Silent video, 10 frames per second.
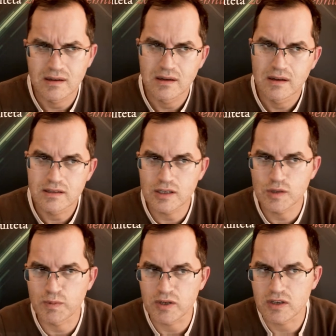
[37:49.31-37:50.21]

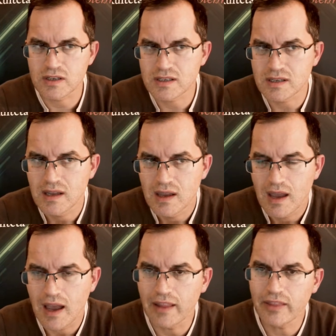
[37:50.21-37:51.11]
suspicious
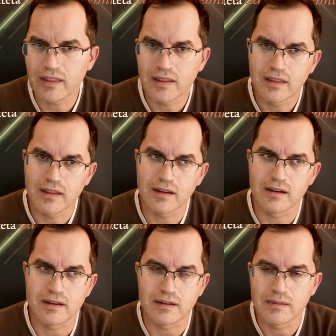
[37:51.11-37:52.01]
and they
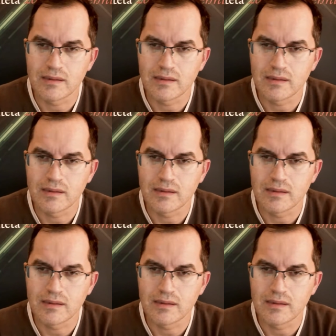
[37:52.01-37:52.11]
are